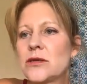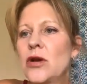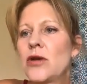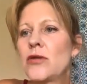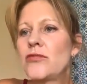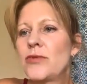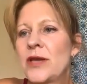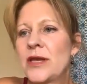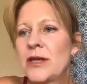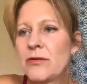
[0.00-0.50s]

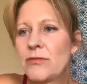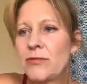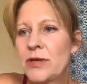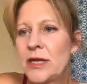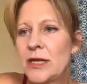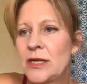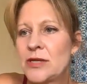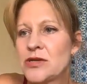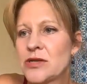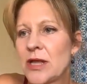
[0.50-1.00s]
Nope, we
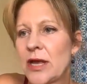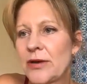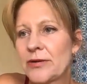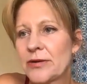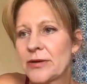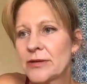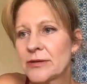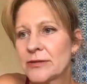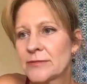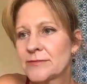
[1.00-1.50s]
need you
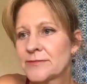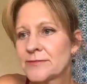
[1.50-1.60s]
louder.